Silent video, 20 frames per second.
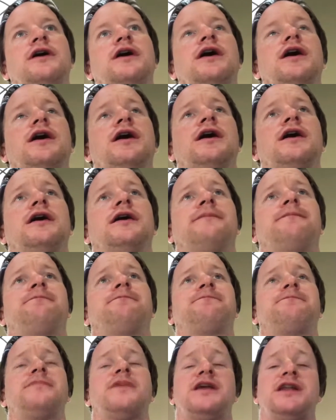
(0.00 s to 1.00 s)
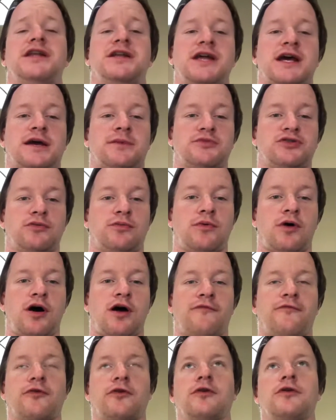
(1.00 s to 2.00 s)
and you take them to an
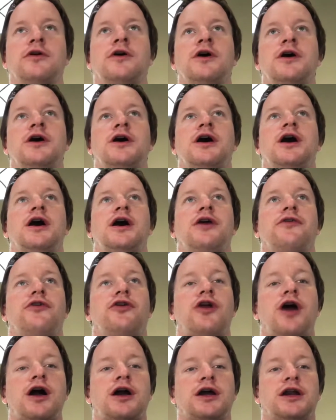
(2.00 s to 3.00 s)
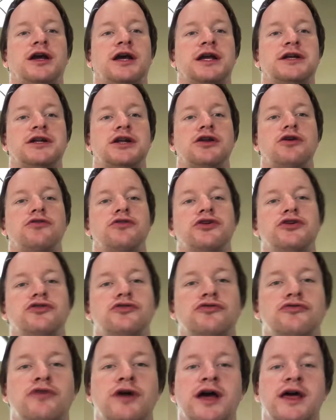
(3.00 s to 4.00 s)
offer, they're not going to get to know
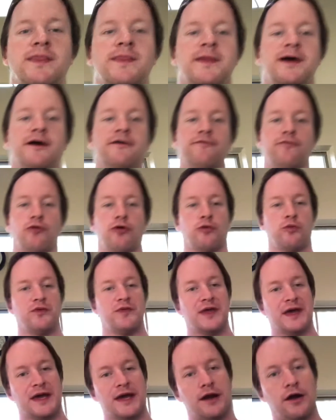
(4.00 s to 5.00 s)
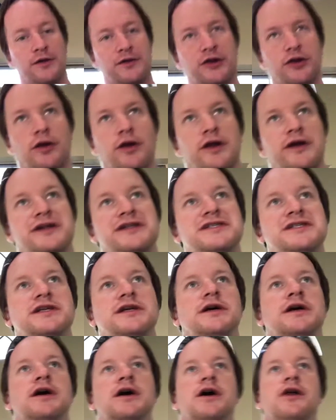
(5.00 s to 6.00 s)
you, and therefore when they get on your list,
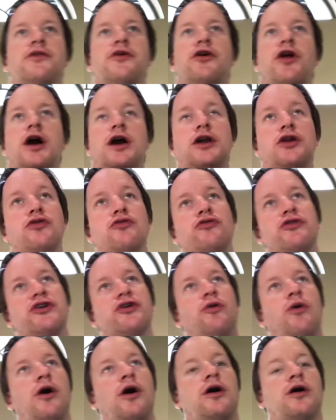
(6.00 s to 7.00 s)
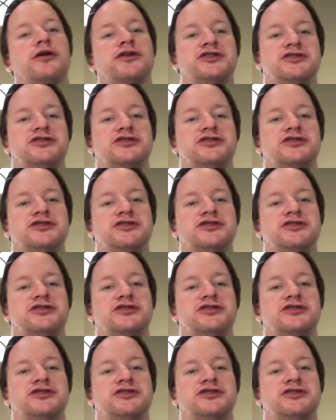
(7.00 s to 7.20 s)
they're not going to know who you are.